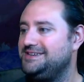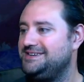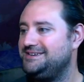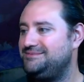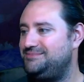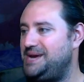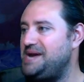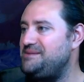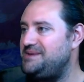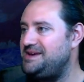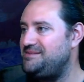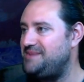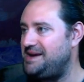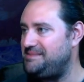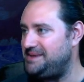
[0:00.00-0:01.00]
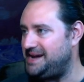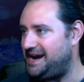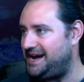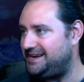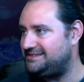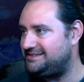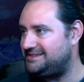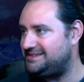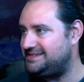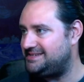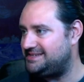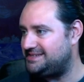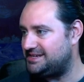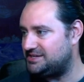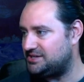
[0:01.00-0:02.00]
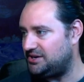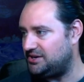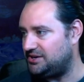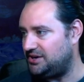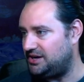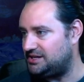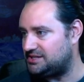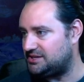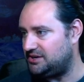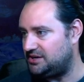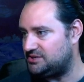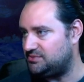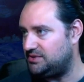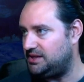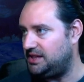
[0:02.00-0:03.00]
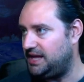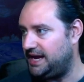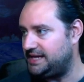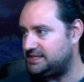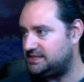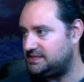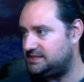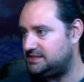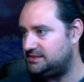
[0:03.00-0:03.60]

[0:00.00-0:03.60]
Maybe, maybe not. 6 card cost 1 less.